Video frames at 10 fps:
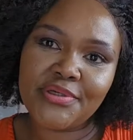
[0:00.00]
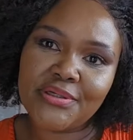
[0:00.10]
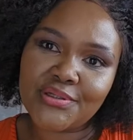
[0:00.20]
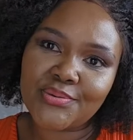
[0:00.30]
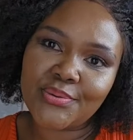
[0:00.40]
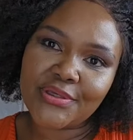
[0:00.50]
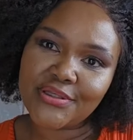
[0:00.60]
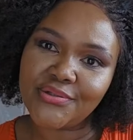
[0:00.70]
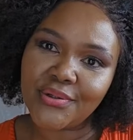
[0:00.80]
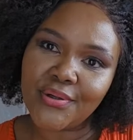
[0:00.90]

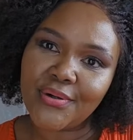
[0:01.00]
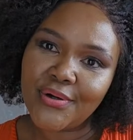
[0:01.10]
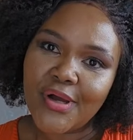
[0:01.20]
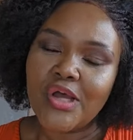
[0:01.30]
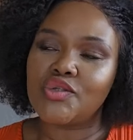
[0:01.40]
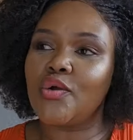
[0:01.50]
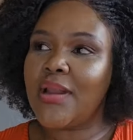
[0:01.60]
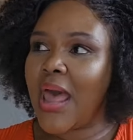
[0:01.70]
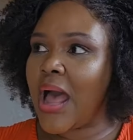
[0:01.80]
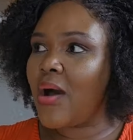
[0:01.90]
phindisukile. So
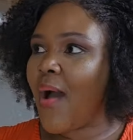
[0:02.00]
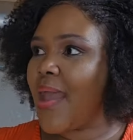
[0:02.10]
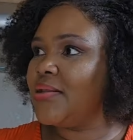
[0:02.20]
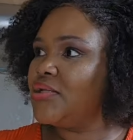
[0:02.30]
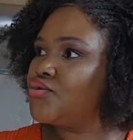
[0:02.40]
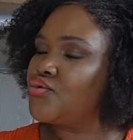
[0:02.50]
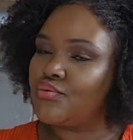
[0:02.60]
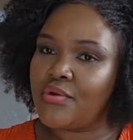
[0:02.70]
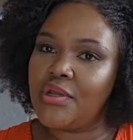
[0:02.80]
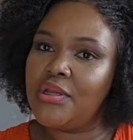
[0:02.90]
now I need to
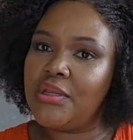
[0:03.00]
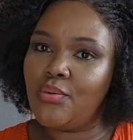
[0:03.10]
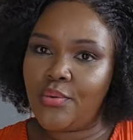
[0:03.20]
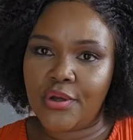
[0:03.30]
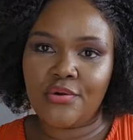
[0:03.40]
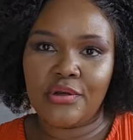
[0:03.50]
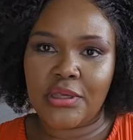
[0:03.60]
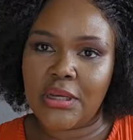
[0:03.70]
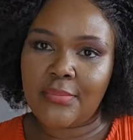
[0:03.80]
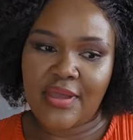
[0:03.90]
really work on
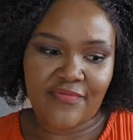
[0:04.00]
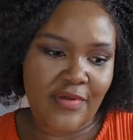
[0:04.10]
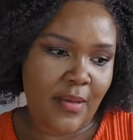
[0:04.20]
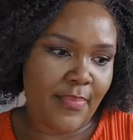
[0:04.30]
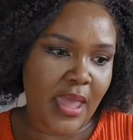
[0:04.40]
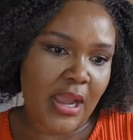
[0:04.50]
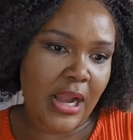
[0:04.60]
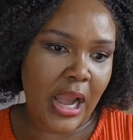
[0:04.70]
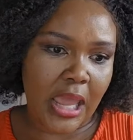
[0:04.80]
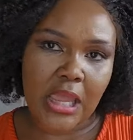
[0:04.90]
getting my figure
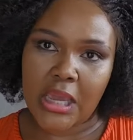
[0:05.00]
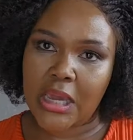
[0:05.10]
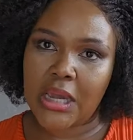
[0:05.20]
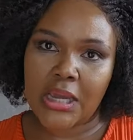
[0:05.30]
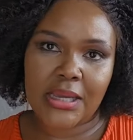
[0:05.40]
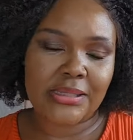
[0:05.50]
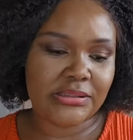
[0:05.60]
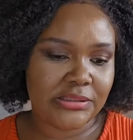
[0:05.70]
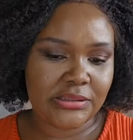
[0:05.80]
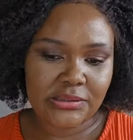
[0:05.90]
back like
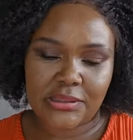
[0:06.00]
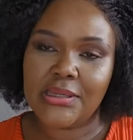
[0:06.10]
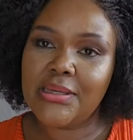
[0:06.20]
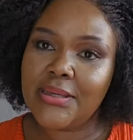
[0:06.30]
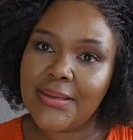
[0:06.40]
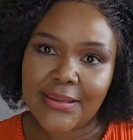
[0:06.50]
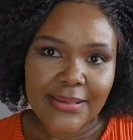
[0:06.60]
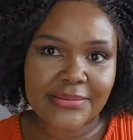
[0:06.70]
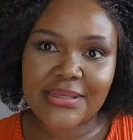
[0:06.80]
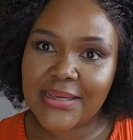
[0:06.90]
it's
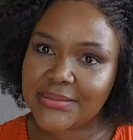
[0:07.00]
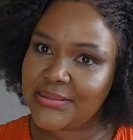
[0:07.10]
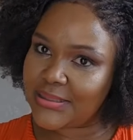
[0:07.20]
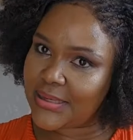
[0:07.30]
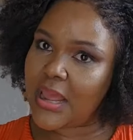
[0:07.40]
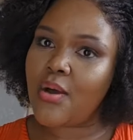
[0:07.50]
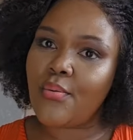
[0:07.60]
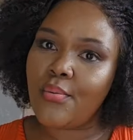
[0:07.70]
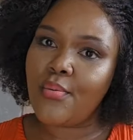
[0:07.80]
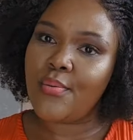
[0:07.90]
it's hectic
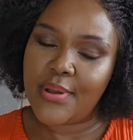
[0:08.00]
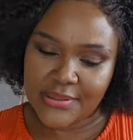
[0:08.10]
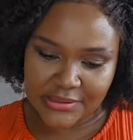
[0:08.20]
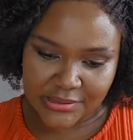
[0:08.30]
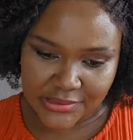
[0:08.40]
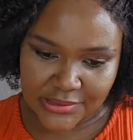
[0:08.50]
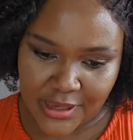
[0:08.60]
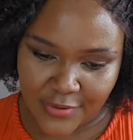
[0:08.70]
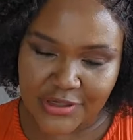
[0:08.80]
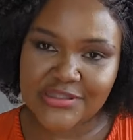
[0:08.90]
now. It's
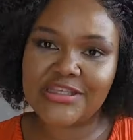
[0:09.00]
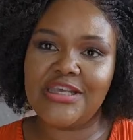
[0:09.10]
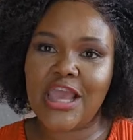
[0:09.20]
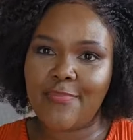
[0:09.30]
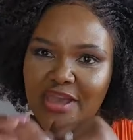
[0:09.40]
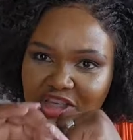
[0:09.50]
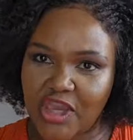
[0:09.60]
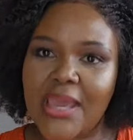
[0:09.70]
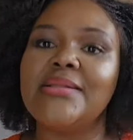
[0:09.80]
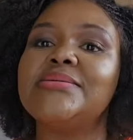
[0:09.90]
yeah, when it's
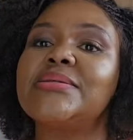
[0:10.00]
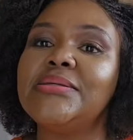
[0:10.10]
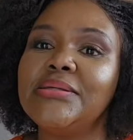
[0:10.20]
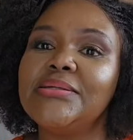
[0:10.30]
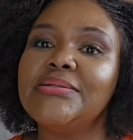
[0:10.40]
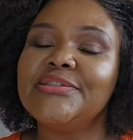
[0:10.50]
emergency.